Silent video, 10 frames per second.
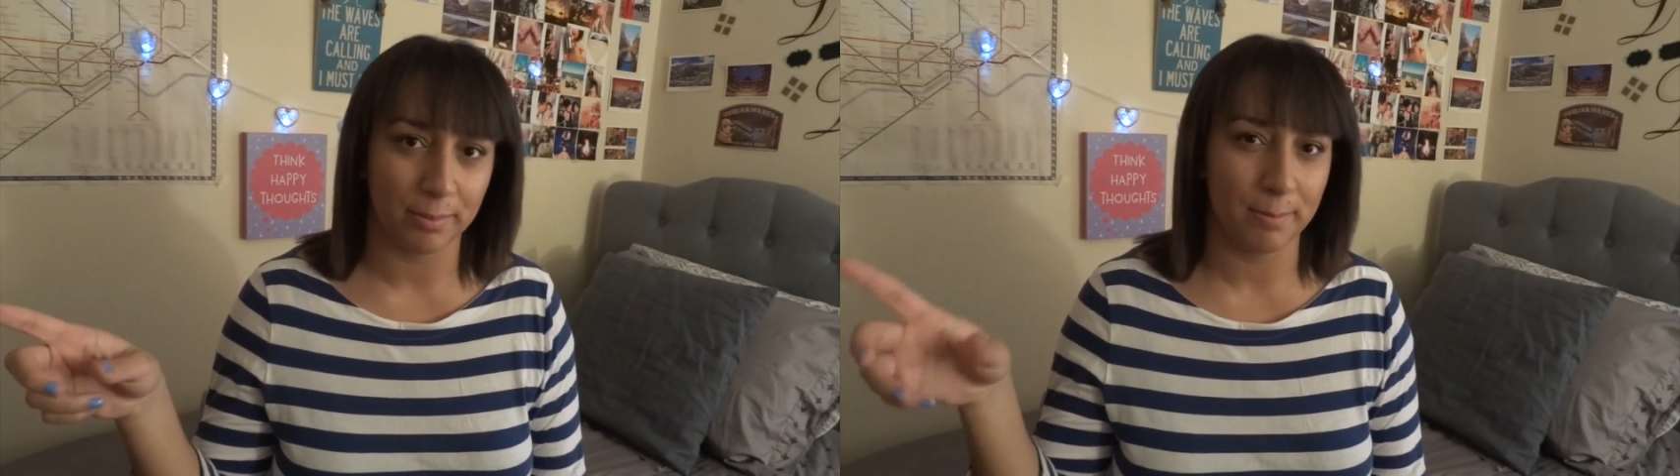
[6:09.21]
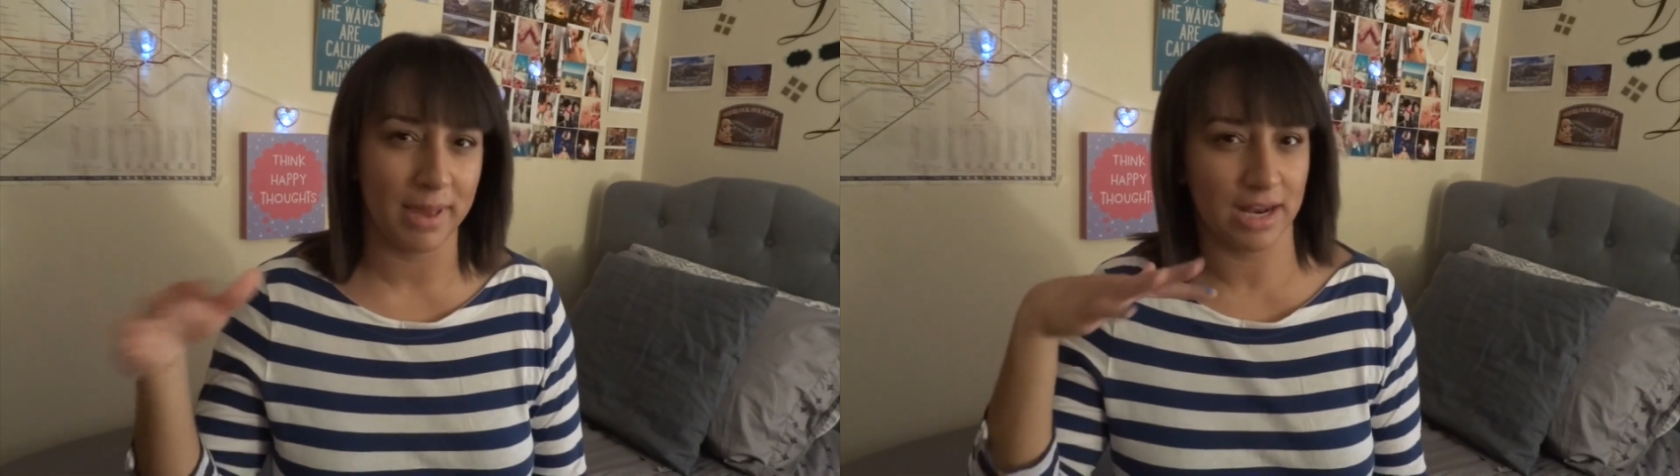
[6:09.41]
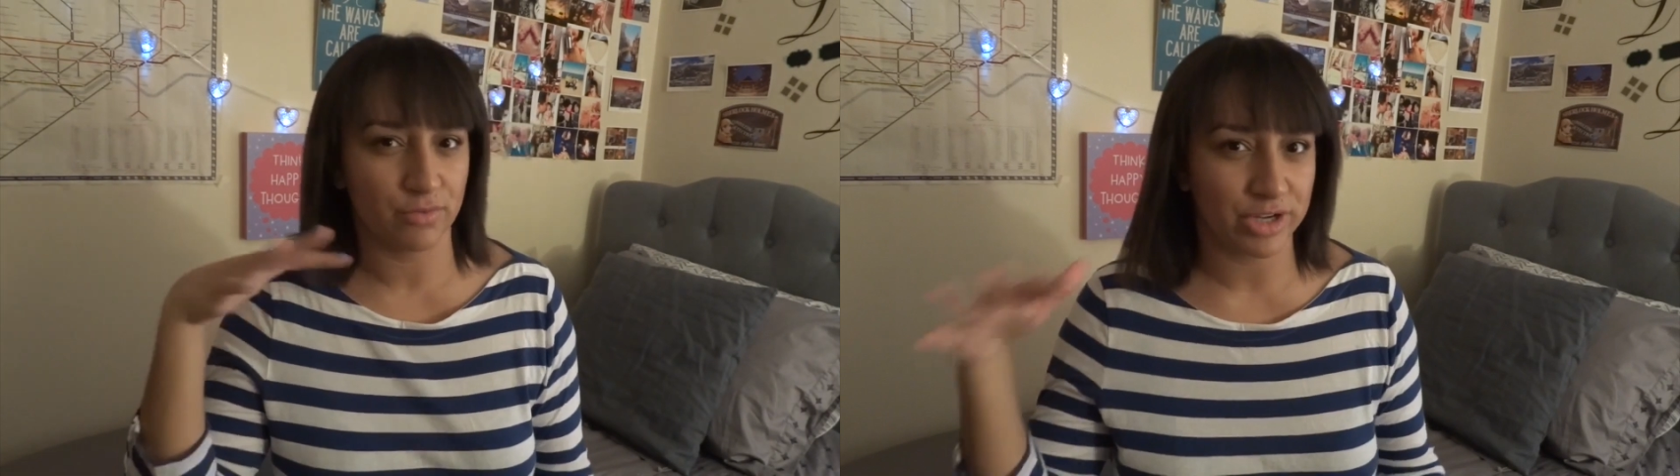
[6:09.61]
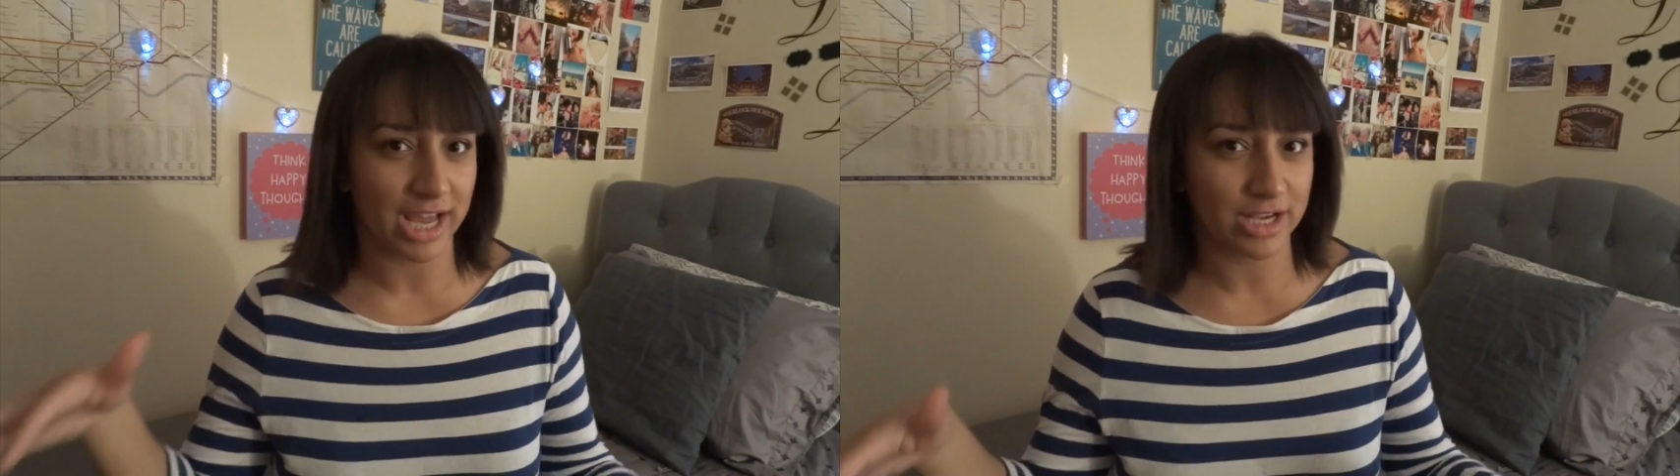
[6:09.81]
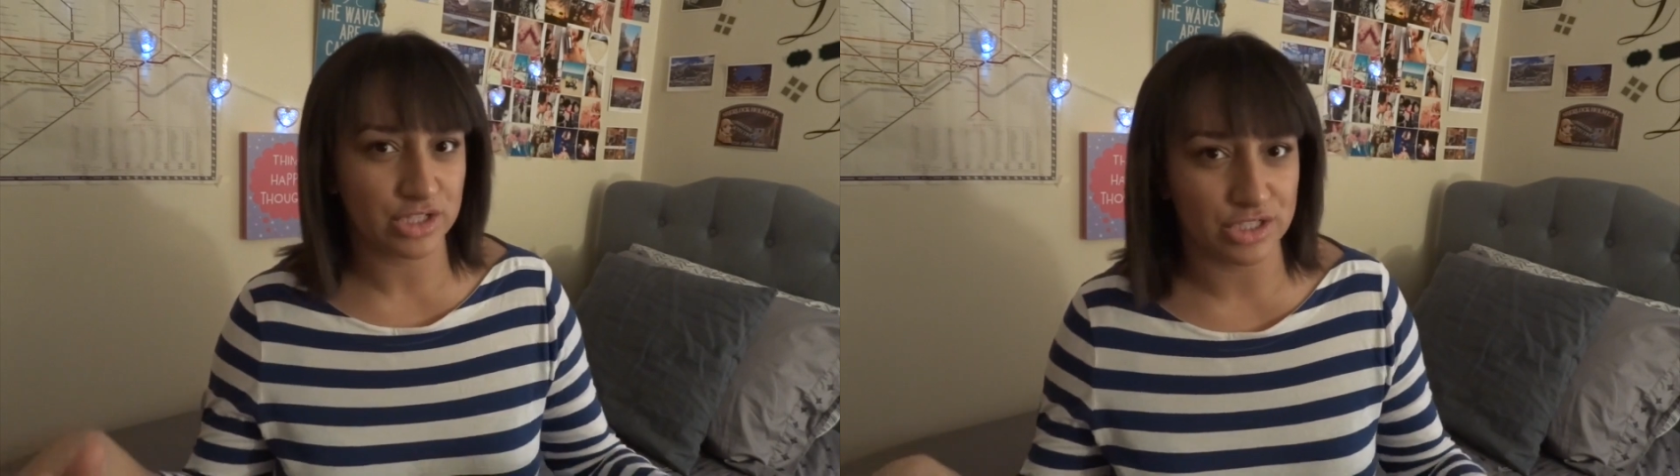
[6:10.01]
men
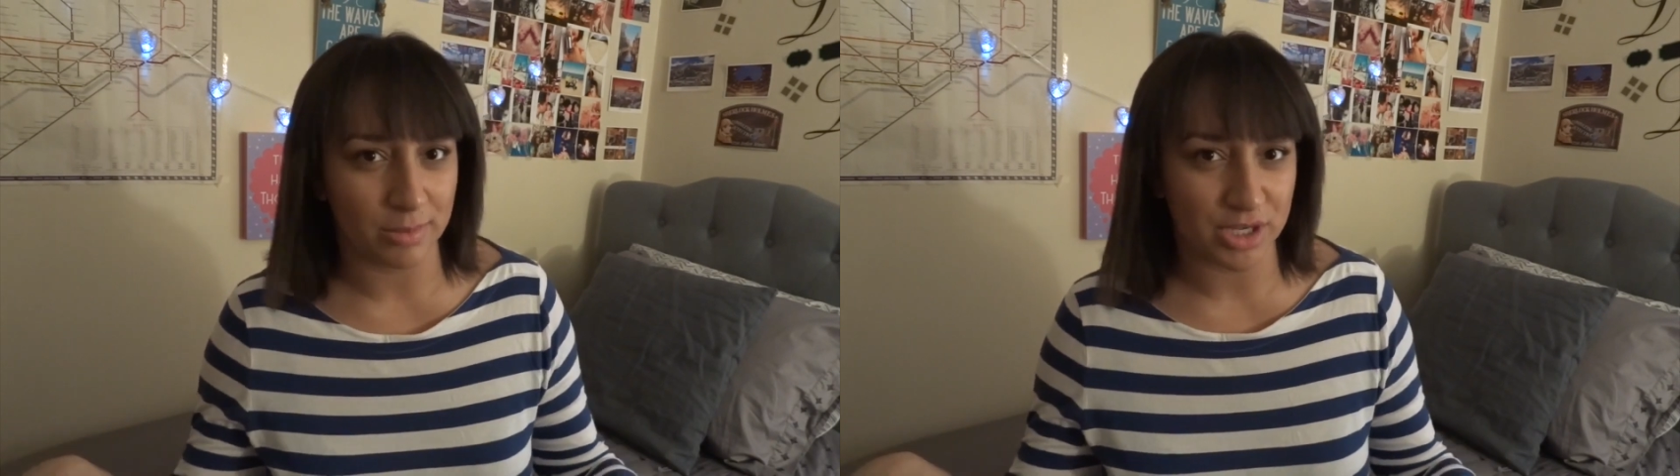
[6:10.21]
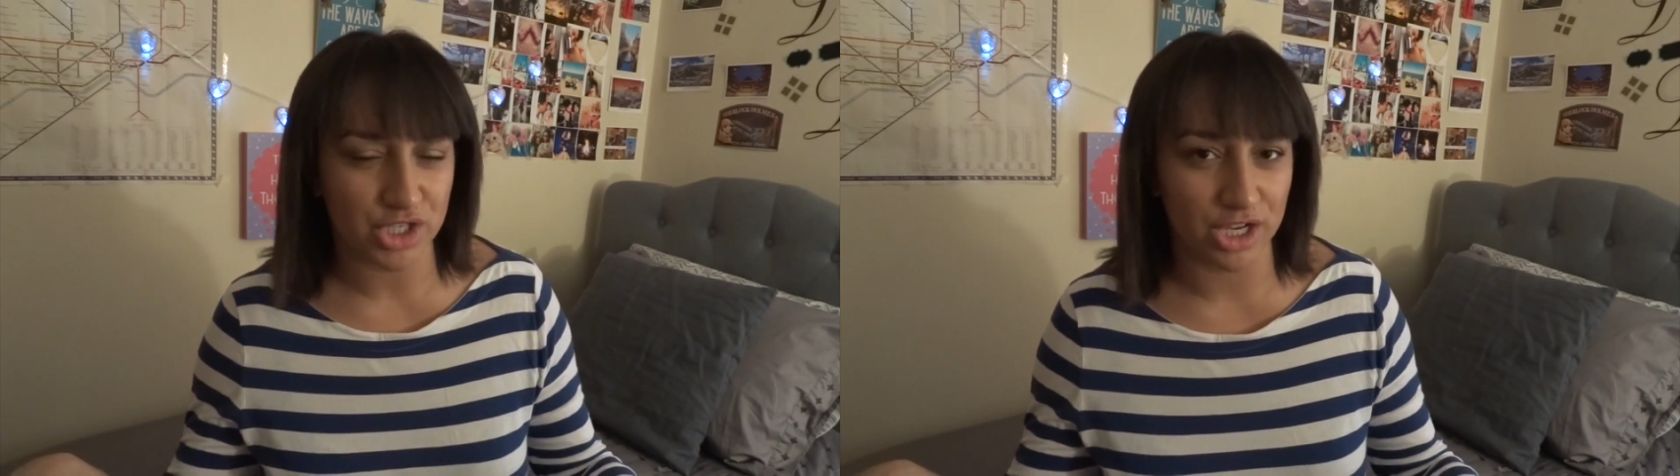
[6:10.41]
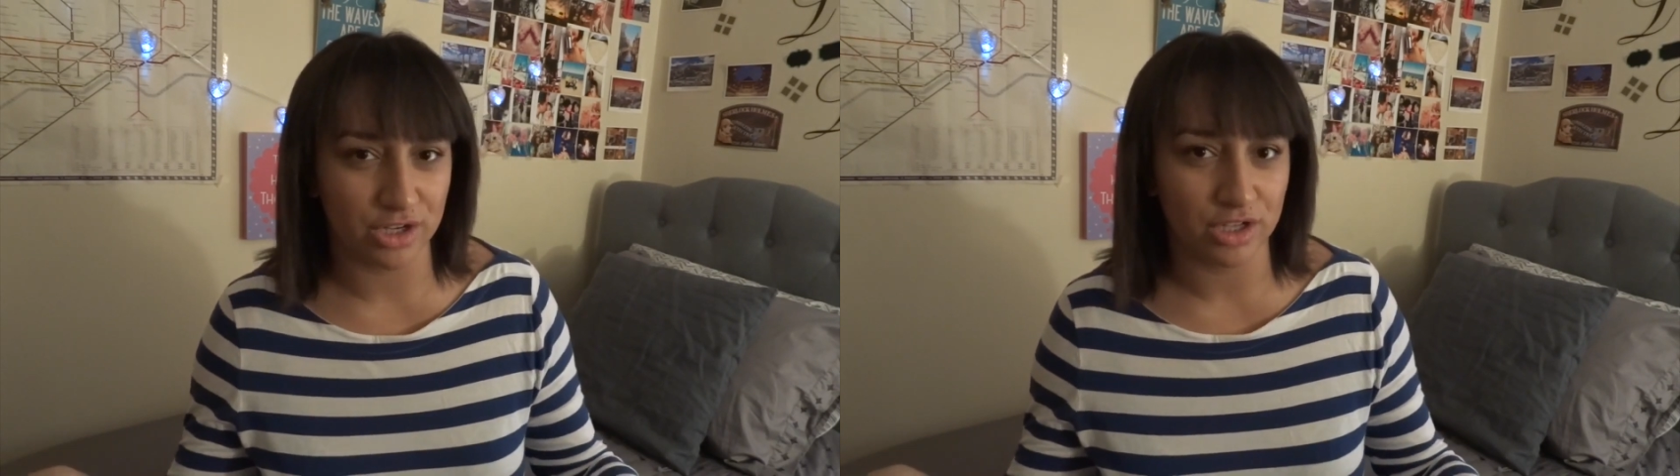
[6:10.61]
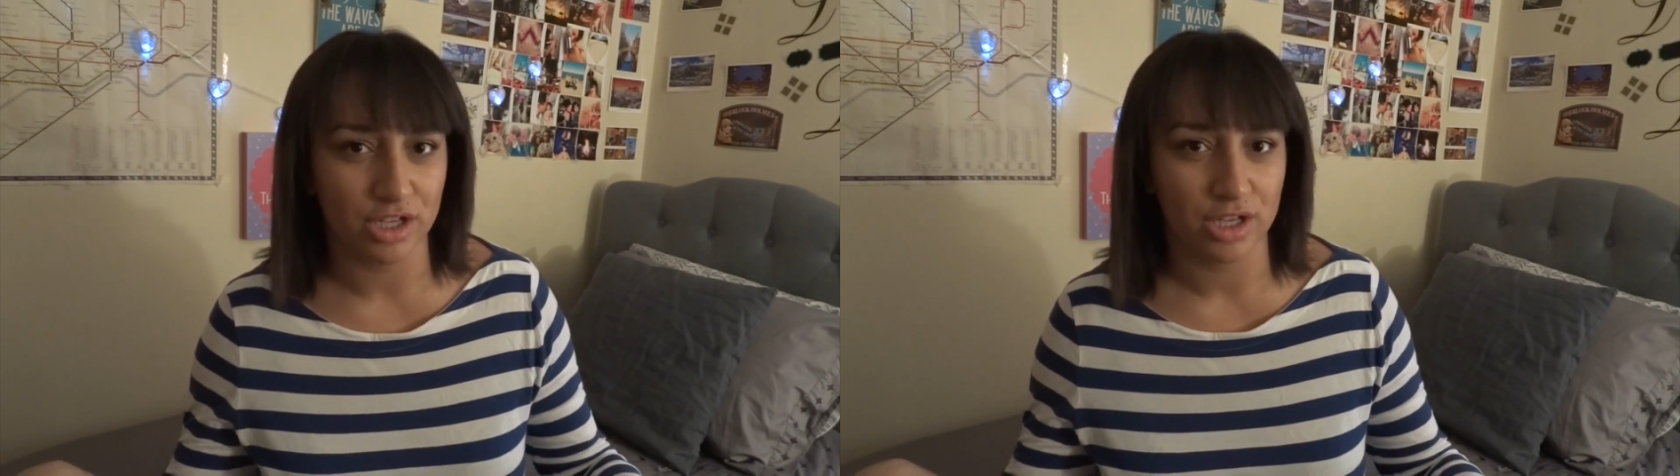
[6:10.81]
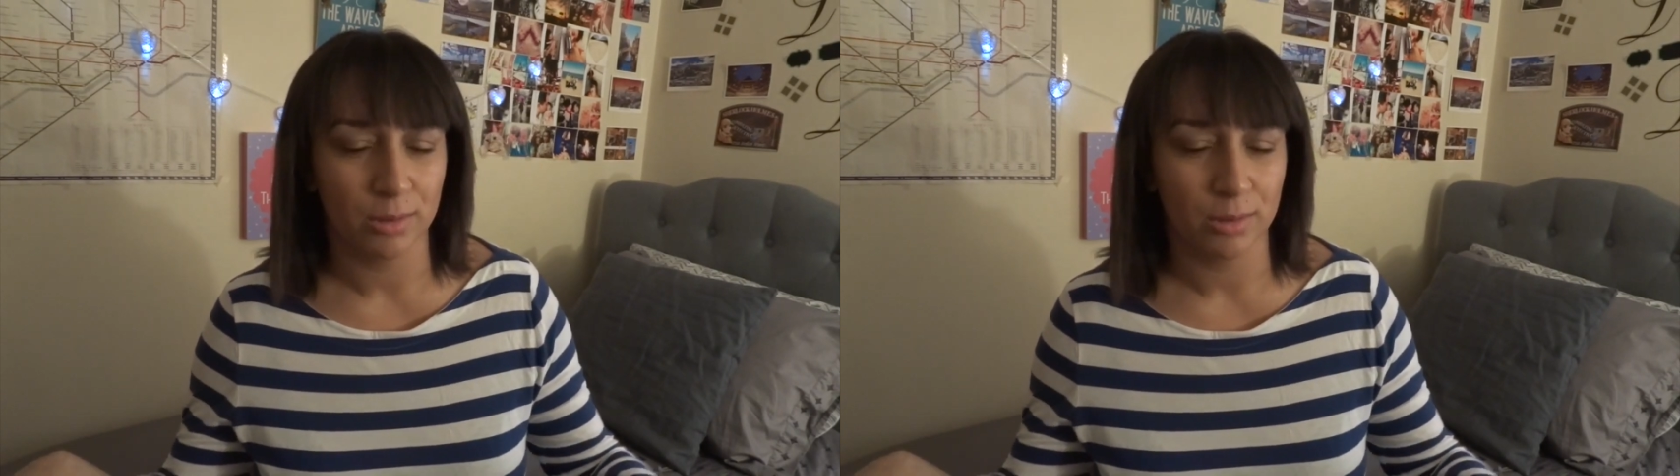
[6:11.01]
reactions on my channel.